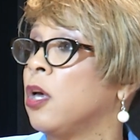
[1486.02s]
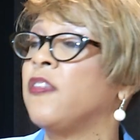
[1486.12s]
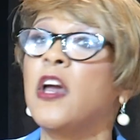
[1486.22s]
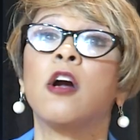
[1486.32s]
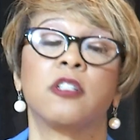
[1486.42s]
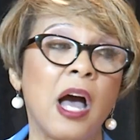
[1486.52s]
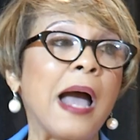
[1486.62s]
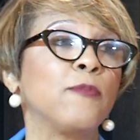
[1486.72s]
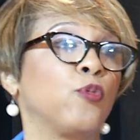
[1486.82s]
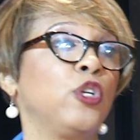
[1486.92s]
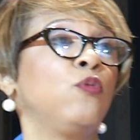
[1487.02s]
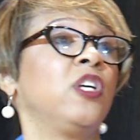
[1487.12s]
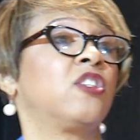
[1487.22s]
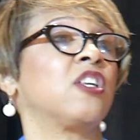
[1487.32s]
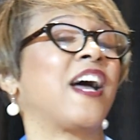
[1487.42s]
And there are times when you
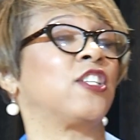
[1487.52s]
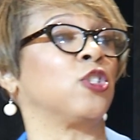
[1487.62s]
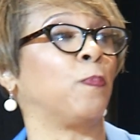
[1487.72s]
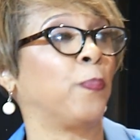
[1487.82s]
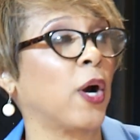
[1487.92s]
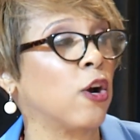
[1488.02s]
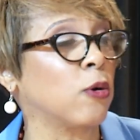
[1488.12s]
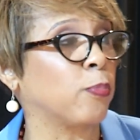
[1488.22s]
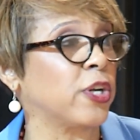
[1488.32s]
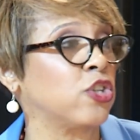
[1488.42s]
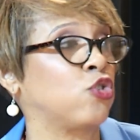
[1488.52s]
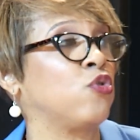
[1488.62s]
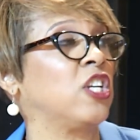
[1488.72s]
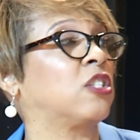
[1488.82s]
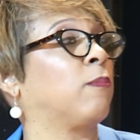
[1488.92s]
need to not just burn bridges, you
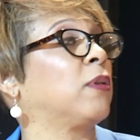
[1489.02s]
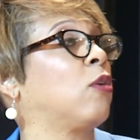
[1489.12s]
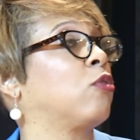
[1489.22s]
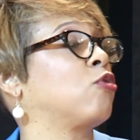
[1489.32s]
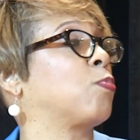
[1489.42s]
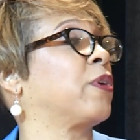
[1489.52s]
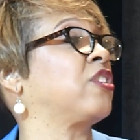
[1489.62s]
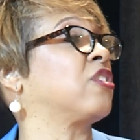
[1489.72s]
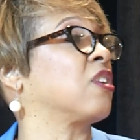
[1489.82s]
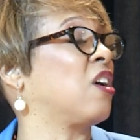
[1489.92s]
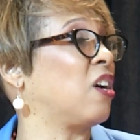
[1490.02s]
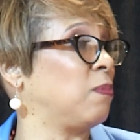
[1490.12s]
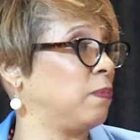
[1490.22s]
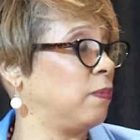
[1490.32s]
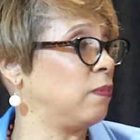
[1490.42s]
need to blow those bridges up.